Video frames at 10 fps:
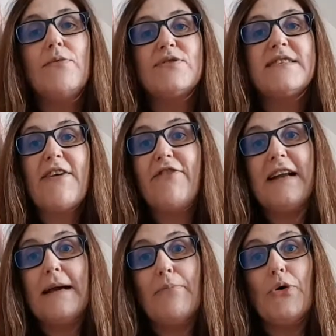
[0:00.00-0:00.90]
It was
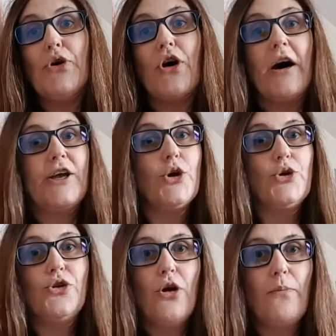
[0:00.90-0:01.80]
definitely a book I
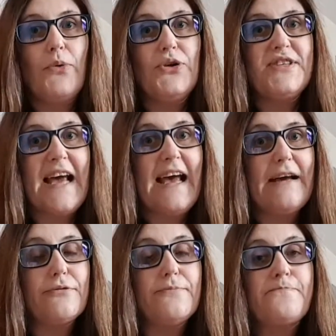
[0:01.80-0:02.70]
could not put
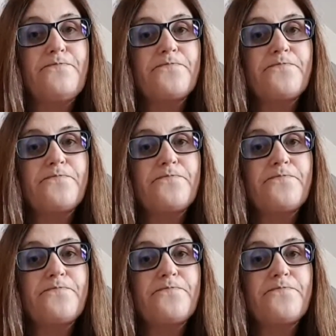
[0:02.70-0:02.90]
down.